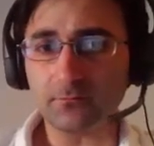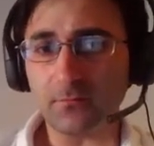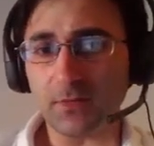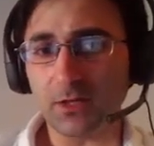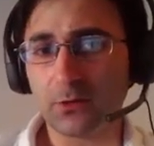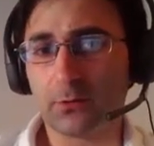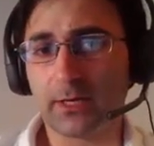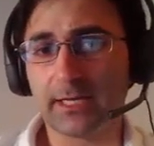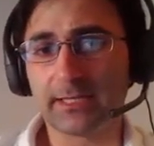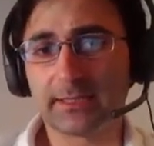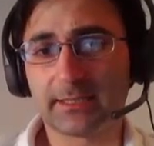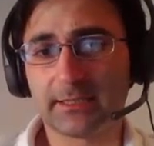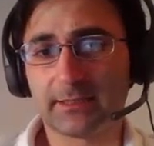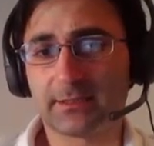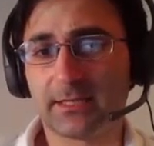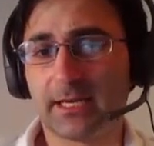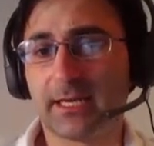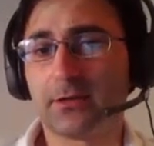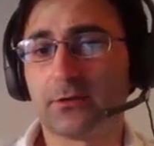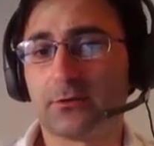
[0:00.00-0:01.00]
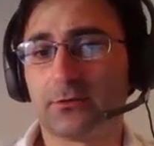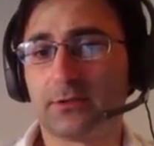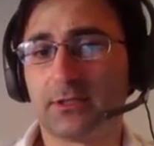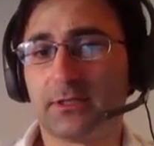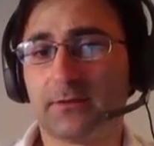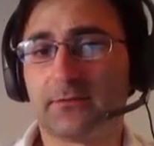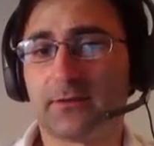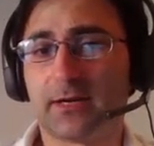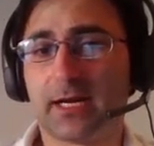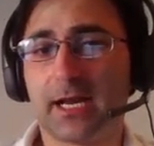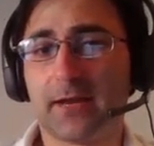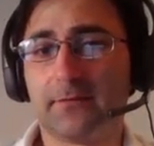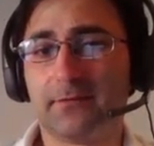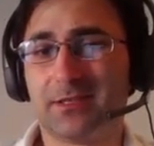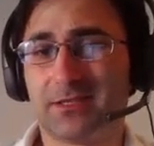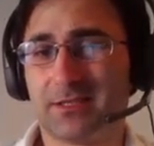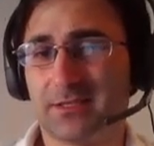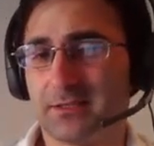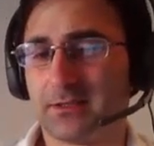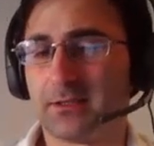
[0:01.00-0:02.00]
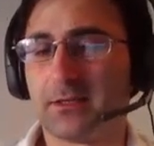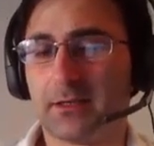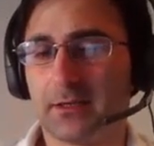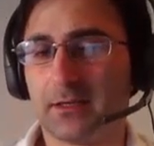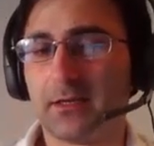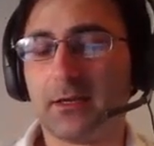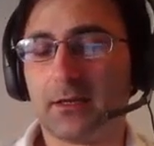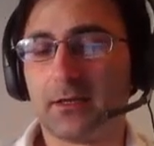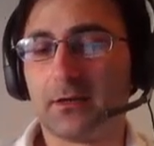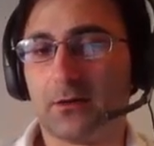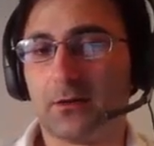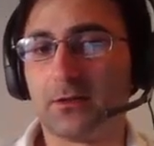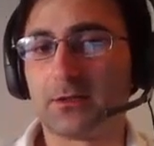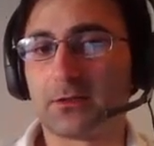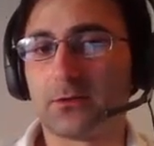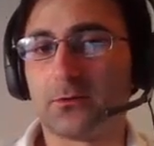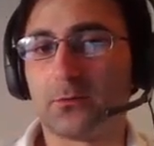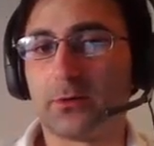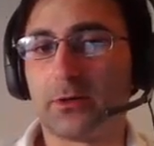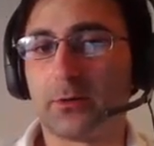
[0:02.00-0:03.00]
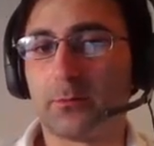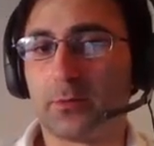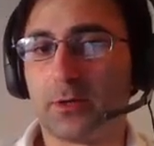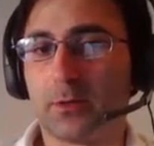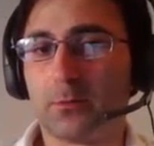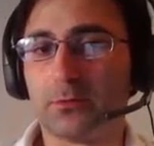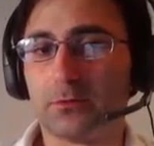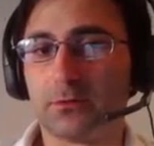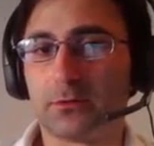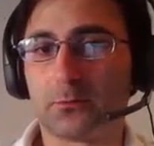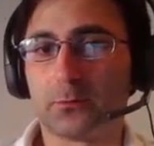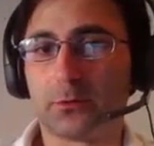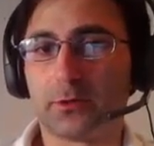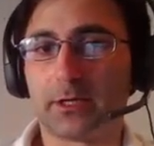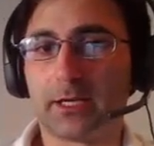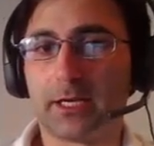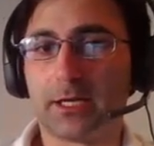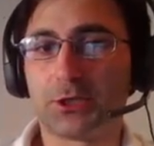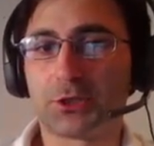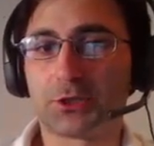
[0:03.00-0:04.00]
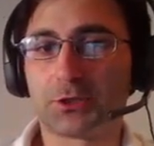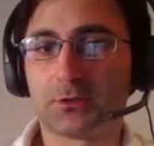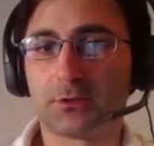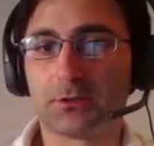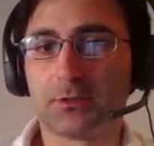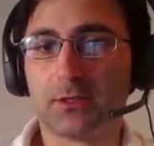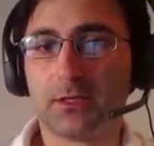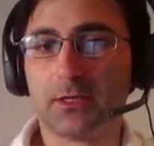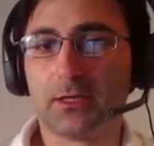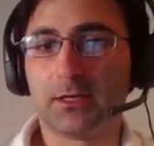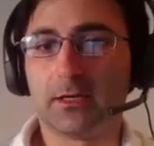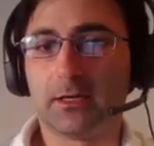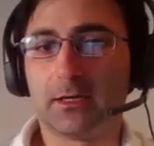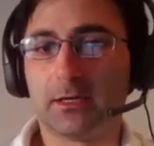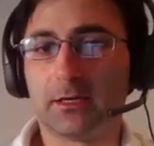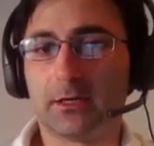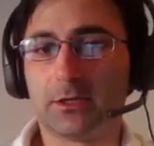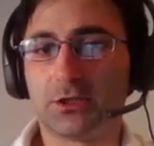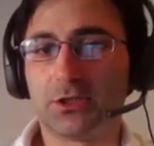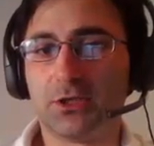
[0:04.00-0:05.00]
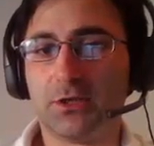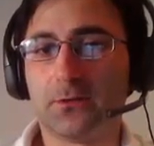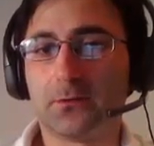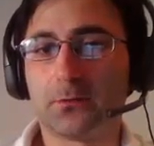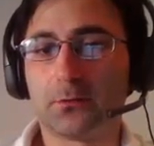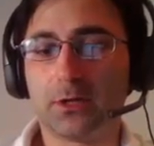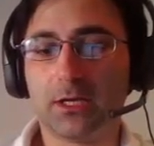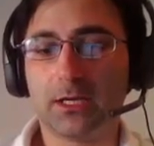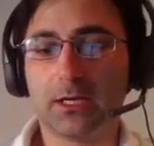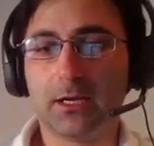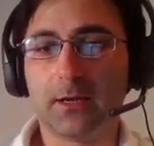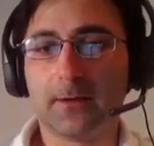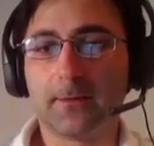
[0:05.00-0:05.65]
white can take on d5. This is also a very popular variation. G3,